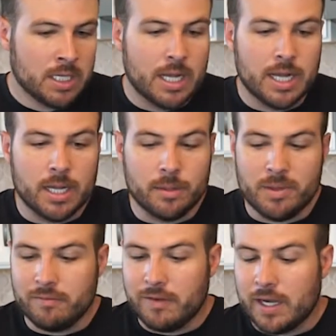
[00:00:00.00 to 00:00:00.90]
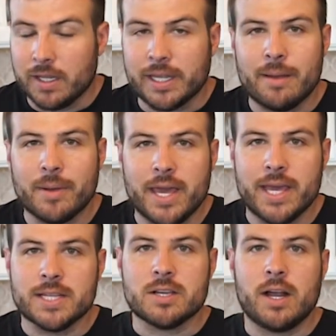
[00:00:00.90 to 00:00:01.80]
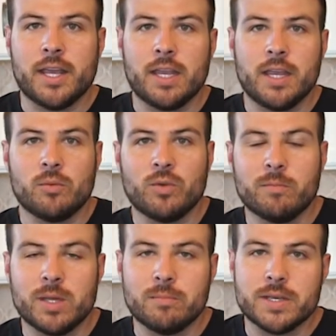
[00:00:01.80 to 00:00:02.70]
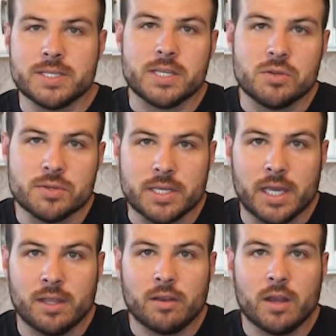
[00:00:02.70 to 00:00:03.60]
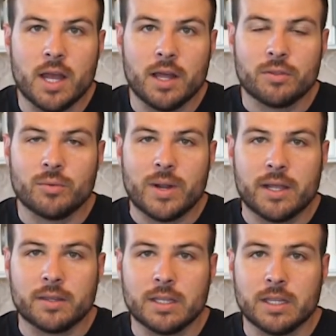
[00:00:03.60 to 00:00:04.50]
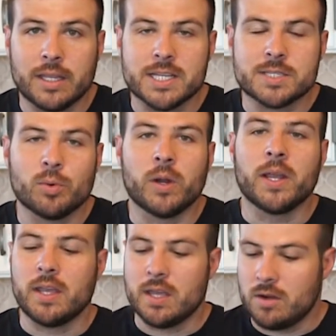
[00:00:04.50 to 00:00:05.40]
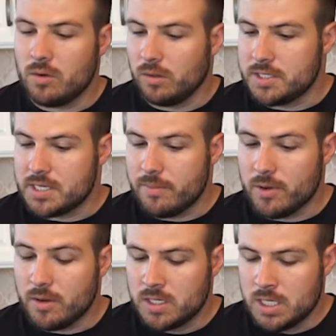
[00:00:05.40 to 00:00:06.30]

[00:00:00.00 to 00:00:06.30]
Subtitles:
and finally got my hands on it, and we've been busy using it throughout the late spring and early summer.